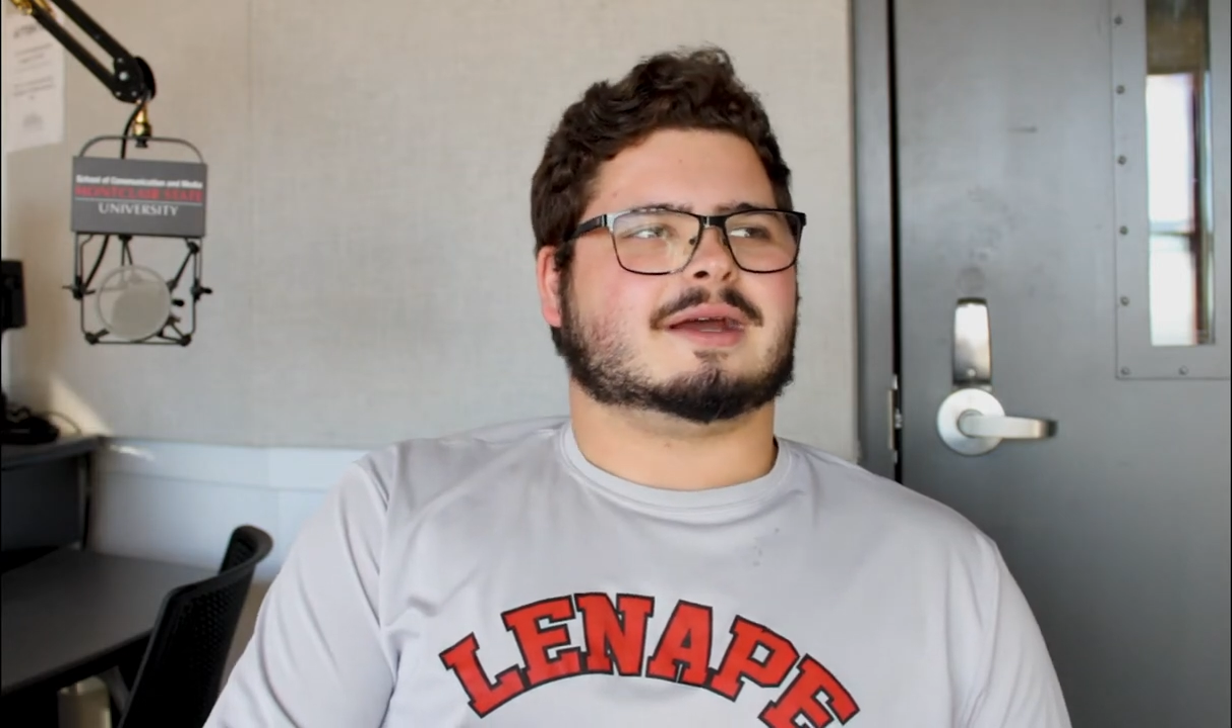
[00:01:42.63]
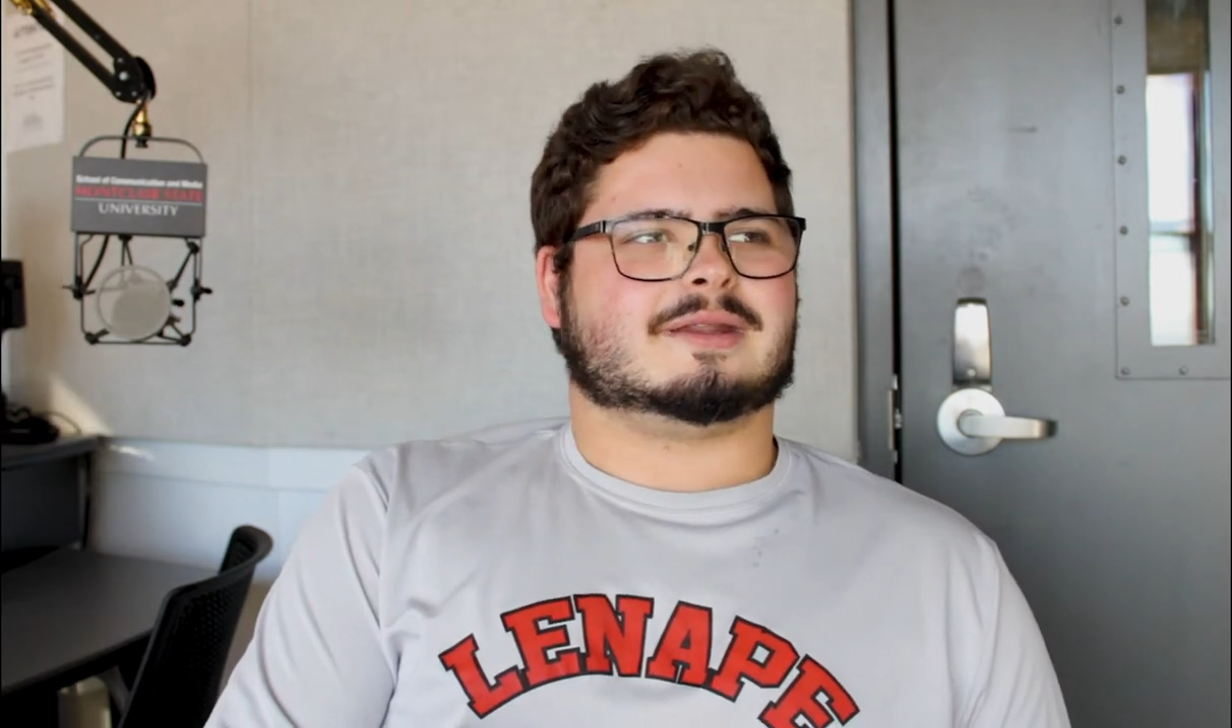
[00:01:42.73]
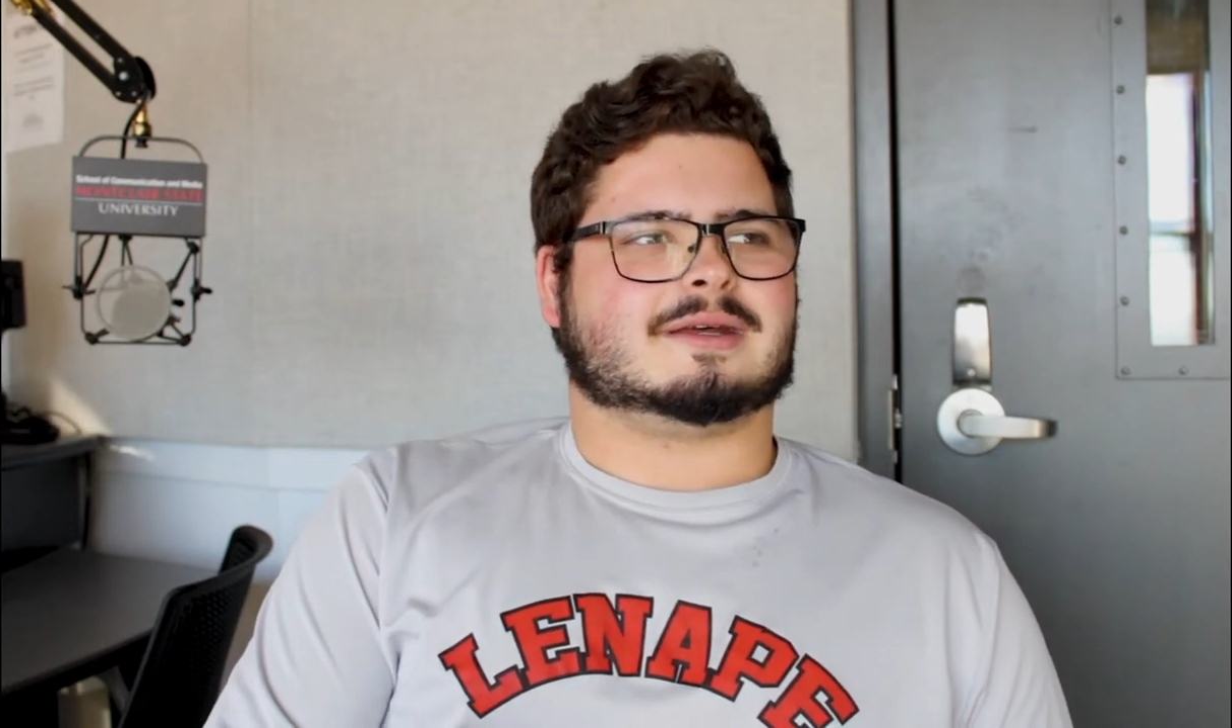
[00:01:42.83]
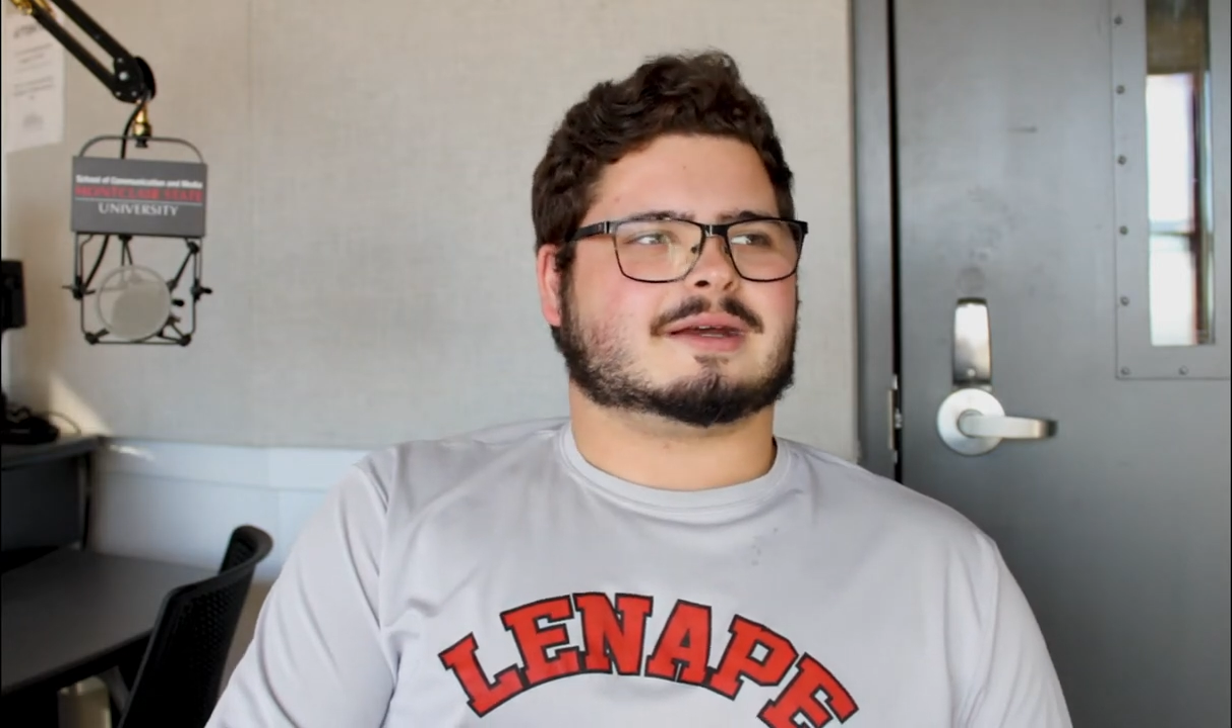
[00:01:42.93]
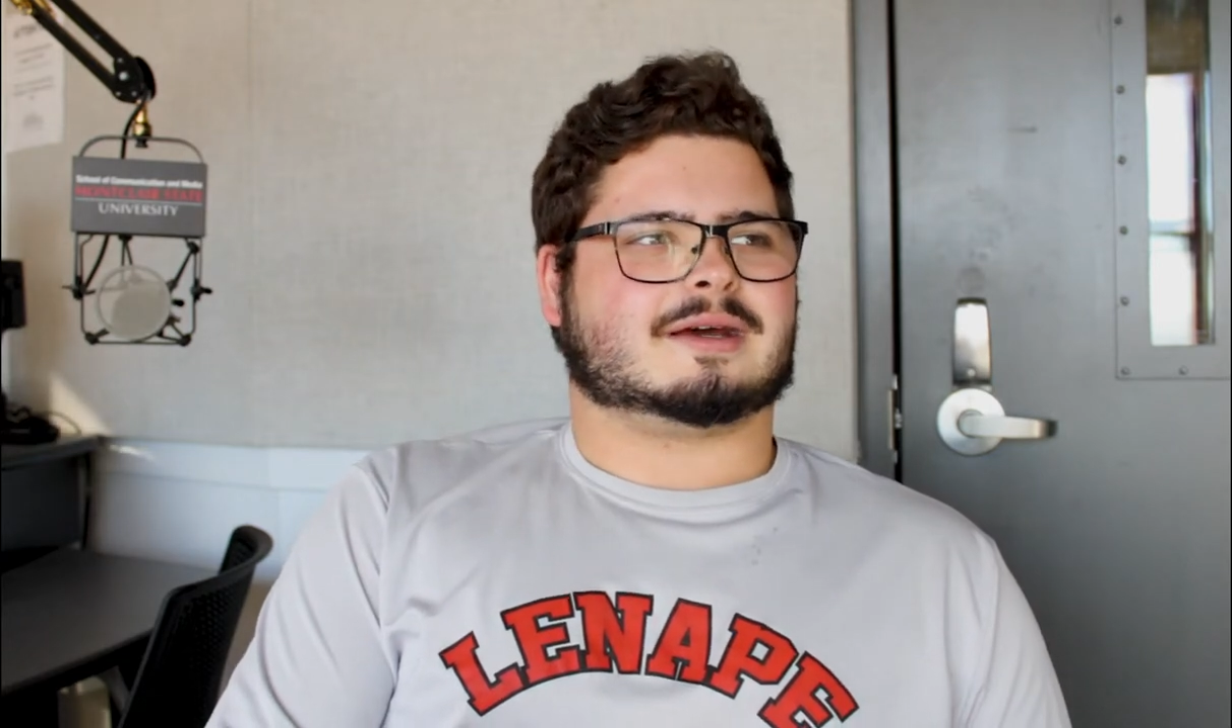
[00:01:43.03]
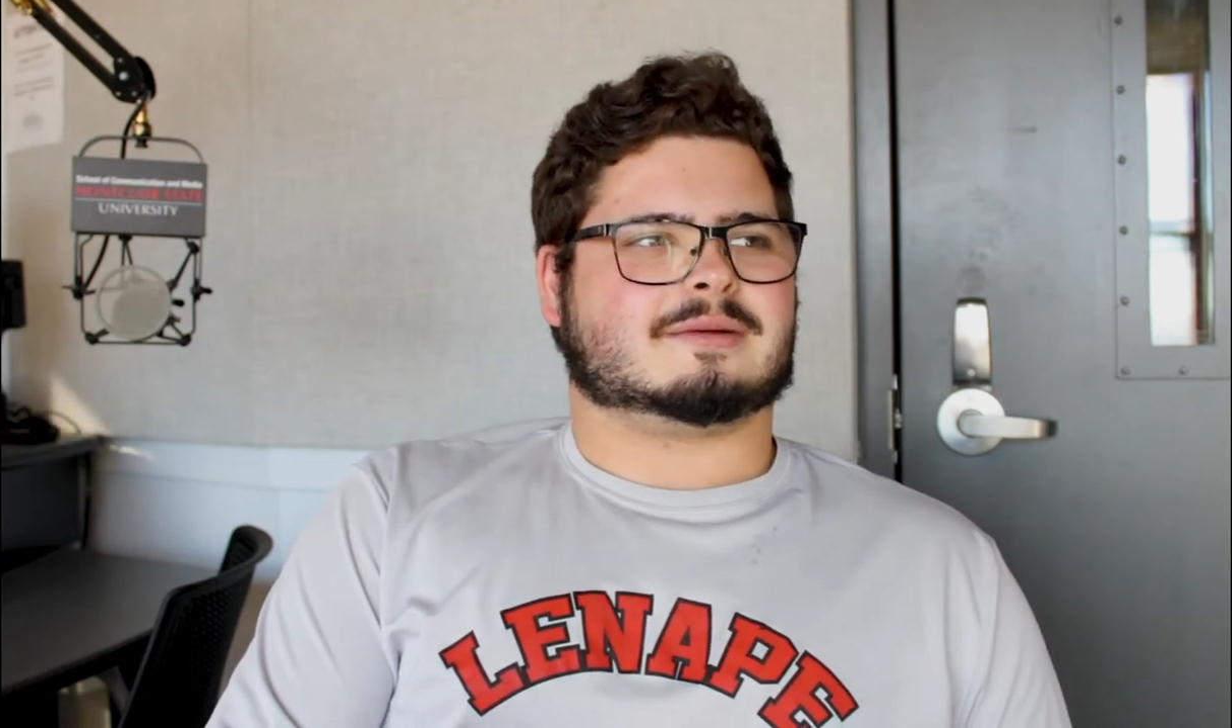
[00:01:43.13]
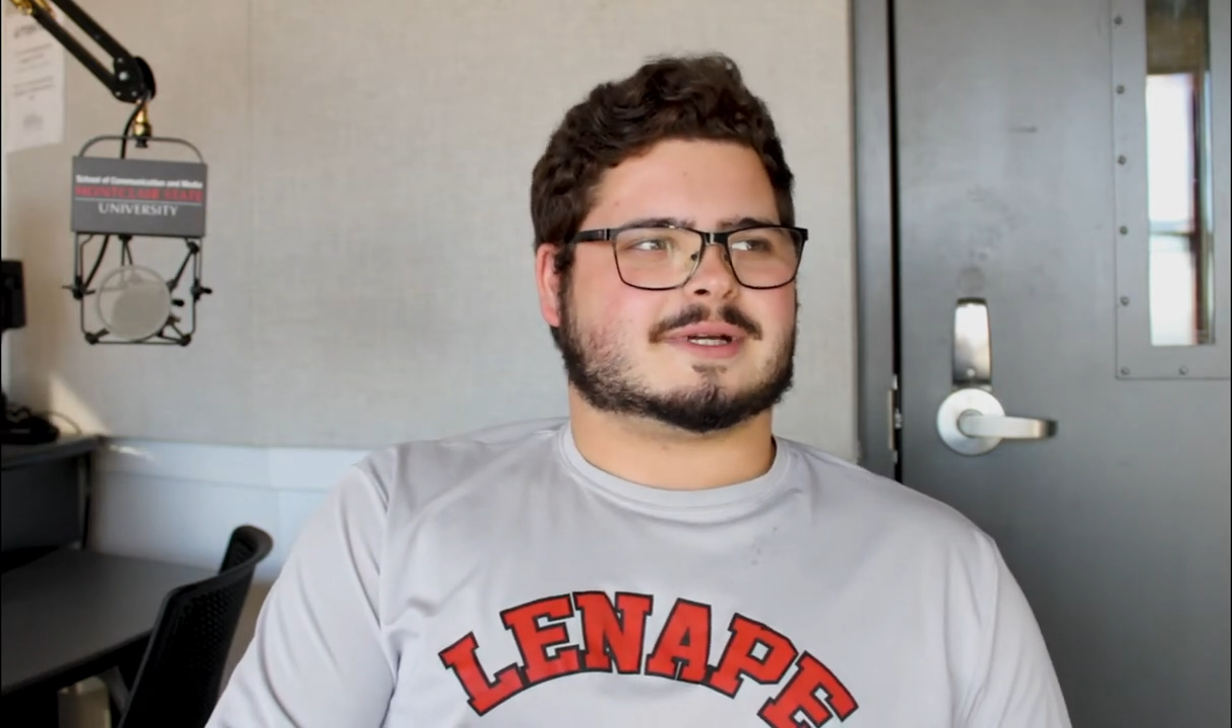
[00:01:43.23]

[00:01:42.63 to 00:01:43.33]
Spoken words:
And then I got a